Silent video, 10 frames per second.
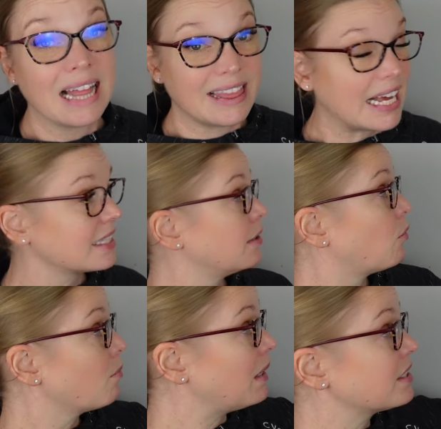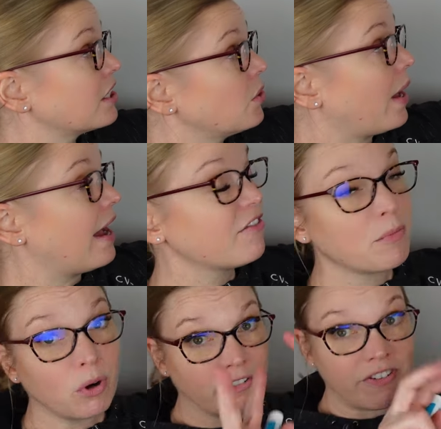That The more muscle you have, the
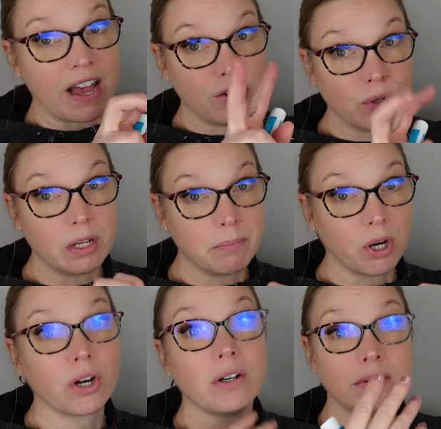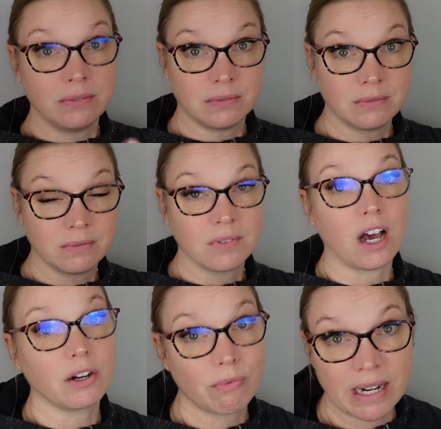more fat you can burn
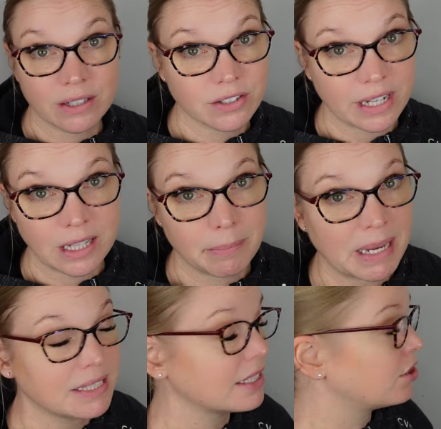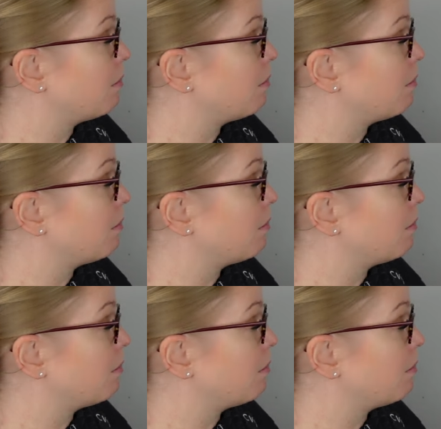on a regular daily basis.